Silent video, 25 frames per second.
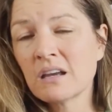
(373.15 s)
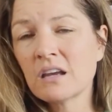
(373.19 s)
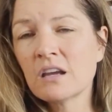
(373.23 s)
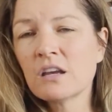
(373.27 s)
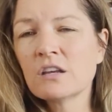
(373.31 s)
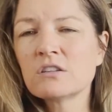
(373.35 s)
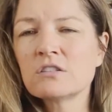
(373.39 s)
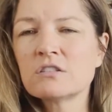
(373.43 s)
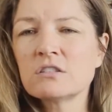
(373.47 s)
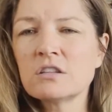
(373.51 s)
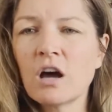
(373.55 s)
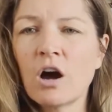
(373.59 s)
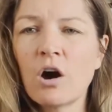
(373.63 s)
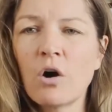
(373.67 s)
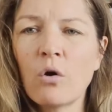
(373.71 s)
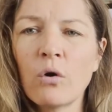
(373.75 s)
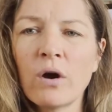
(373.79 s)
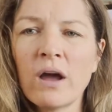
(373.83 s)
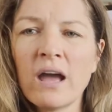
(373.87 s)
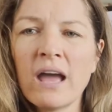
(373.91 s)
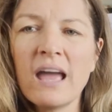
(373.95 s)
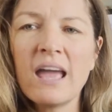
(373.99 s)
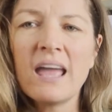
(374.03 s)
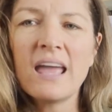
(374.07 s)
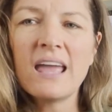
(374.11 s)
So
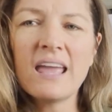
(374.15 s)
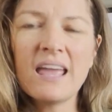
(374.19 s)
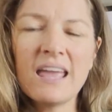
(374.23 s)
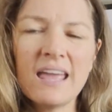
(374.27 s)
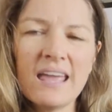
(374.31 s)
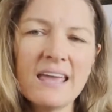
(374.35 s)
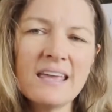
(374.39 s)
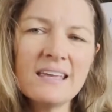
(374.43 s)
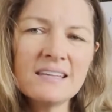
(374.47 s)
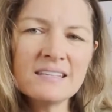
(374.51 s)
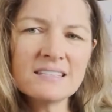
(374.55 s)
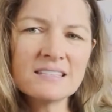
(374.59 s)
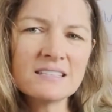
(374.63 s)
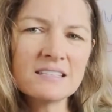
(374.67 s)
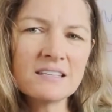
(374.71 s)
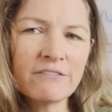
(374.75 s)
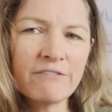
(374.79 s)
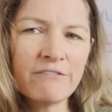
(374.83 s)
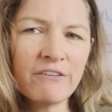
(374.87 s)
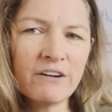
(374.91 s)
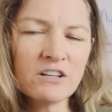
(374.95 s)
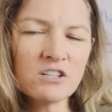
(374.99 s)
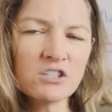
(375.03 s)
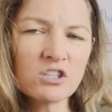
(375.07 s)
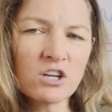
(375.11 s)
is the
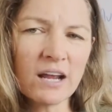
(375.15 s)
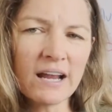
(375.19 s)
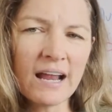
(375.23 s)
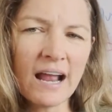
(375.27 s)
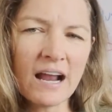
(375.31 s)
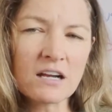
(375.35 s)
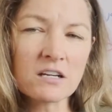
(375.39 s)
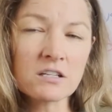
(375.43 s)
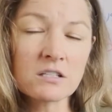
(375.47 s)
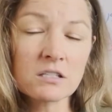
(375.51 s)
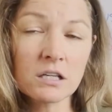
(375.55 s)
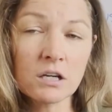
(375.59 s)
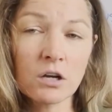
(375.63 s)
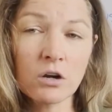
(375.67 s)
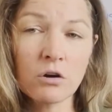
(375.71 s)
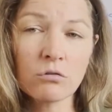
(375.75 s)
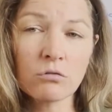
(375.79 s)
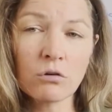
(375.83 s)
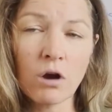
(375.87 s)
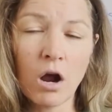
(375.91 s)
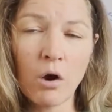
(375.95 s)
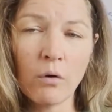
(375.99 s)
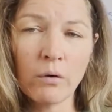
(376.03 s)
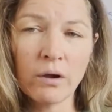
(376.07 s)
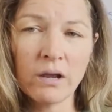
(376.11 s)
fungi actually
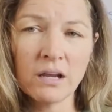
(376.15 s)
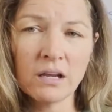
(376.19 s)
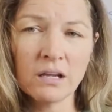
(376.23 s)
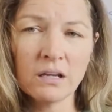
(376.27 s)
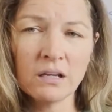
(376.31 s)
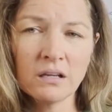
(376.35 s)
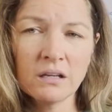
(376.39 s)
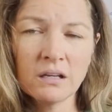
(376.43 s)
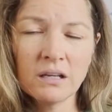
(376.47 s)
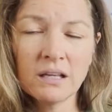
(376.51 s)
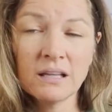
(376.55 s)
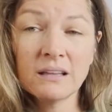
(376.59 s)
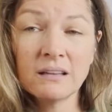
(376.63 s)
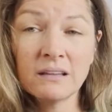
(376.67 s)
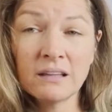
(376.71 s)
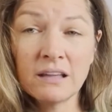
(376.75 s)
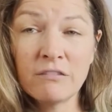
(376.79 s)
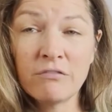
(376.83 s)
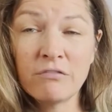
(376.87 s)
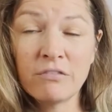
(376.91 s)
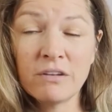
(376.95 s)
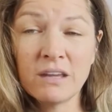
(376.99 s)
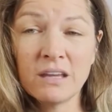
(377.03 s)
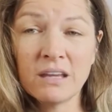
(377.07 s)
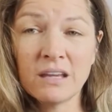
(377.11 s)
growing,
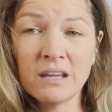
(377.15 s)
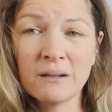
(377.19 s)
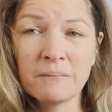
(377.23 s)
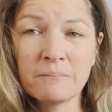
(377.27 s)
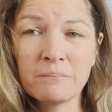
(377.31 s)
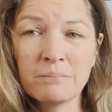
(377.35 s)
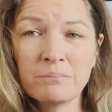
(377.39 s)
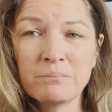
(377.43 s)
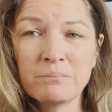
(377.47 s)
living